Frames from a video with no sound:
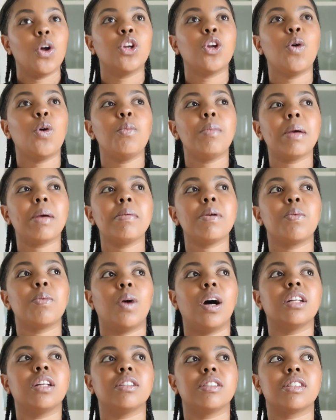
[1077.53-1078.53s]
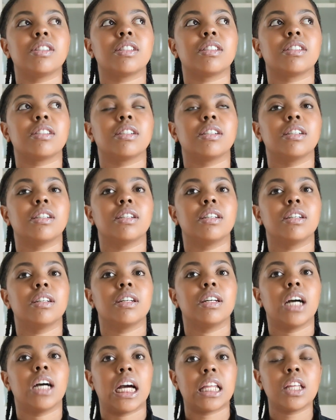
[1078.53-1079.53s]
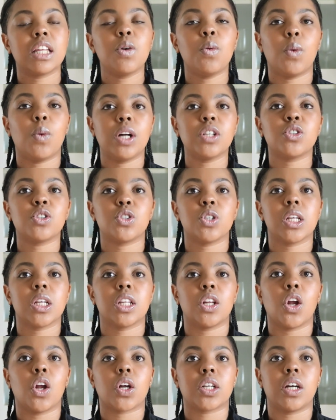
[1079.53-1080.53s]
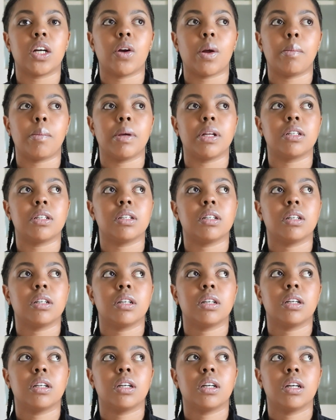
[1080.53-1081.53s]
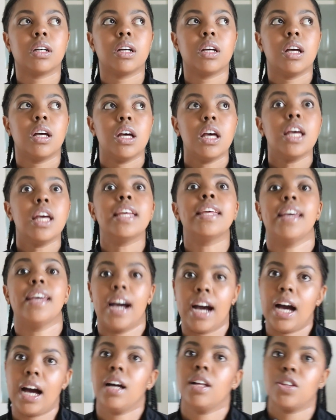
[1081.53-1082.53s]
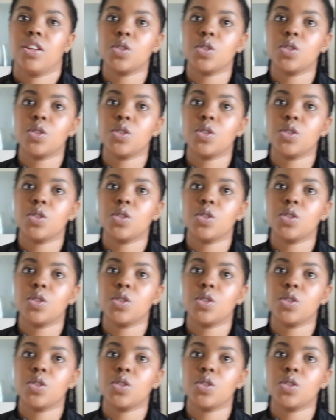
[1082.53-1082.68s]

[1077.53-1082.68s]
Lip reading: No, maybe once. I think once during the lockdown I made. Yeah,